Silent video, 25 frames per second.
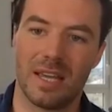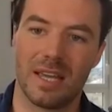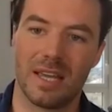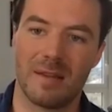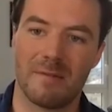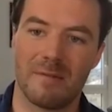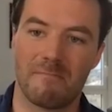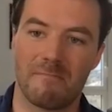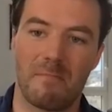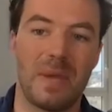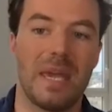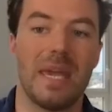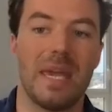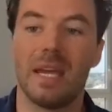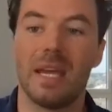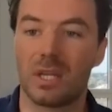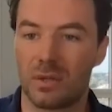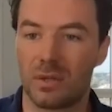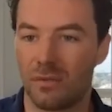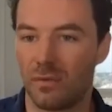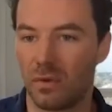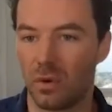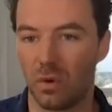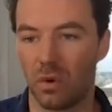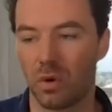peers of
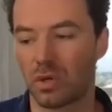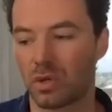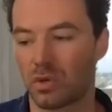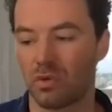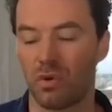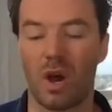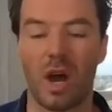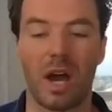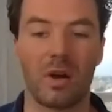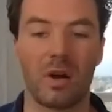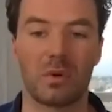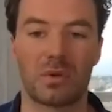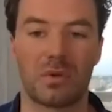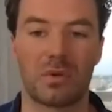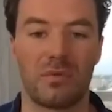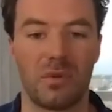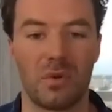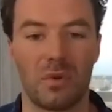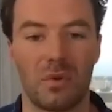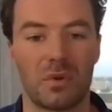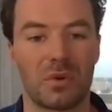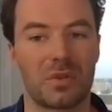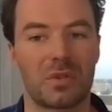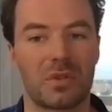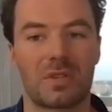yours or idols of
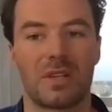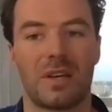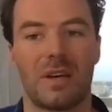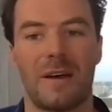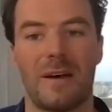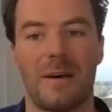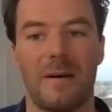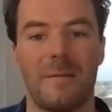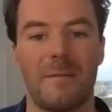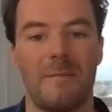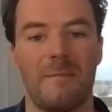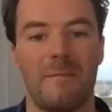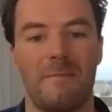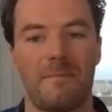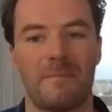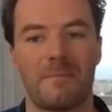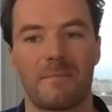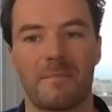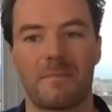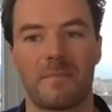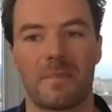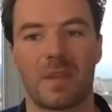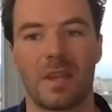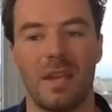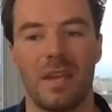yours
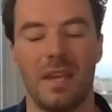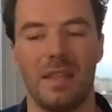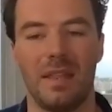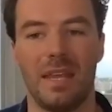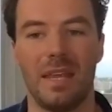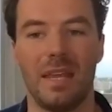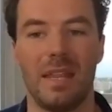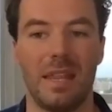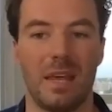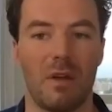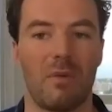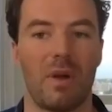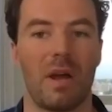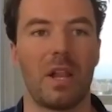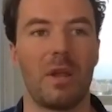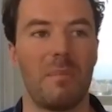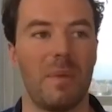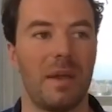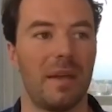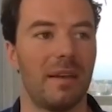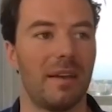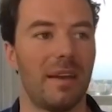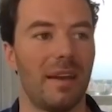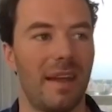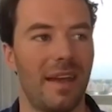in their
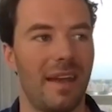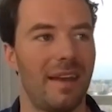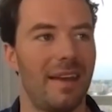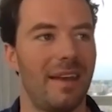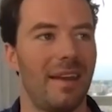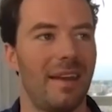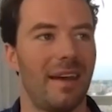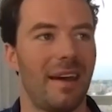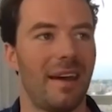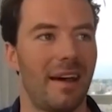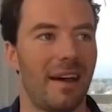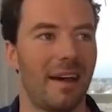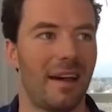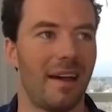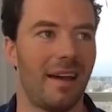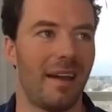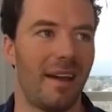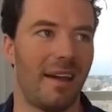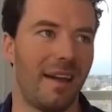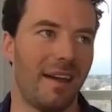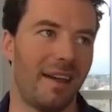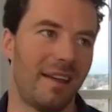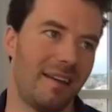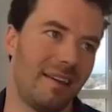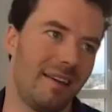element, and
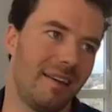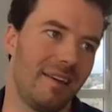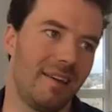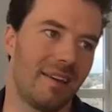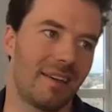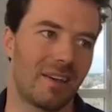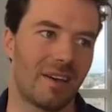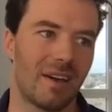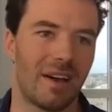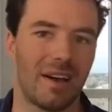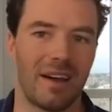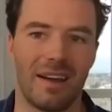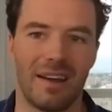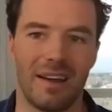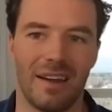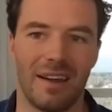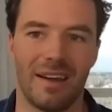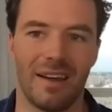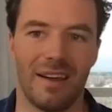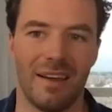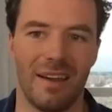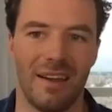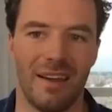you kind